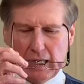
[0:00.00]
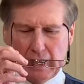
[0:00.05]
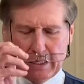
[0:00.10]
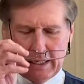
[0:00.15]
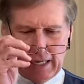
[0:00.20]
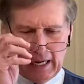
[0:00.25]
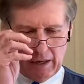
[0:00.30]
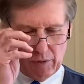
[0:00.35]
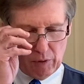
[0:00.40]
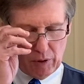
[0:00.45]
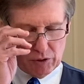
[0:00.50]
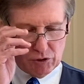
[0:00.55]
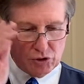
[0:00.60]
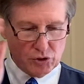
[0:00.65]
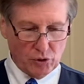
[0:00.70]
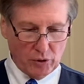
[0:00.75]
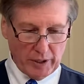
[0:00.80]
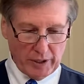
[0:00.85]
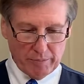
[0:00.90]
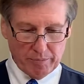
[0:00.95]
And now our
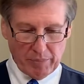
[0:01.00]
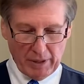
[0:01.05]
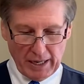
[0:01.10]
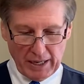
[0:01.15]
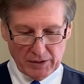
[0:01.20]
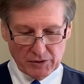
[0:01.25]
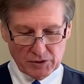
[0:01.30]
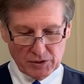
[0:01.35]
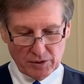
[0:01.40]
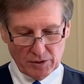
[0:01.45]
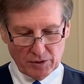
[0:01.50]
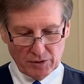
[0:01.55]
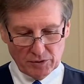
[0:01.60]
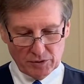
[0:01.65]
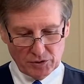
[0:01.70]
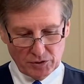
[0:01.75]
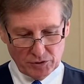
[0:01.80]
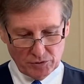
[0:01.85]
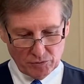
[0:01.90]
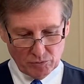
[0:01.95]
Joy Ambassador,
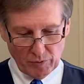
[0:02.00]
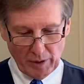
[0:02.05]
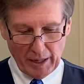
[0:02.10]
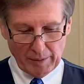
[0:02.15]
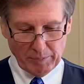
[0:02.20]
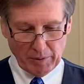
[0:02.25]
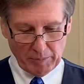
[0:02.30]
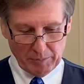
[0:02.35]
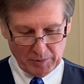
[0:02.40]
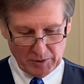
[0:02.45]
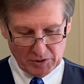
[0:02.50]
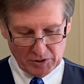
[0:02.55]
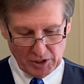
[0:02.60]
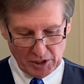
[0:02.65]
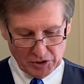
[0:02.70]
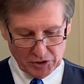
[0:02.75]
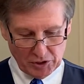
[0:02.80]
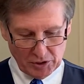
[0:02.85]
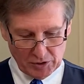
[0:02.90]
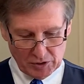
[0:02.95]
to wrap up the
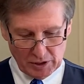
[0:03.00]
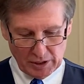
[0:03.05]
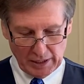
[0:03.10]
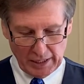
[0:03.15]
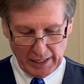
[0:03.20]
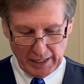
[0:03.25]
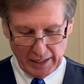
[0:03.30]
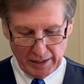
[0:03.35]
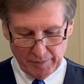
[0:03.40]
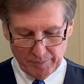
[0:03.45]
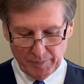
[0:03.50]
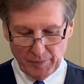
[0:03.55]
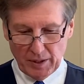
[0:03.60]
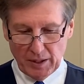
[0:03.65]
session today,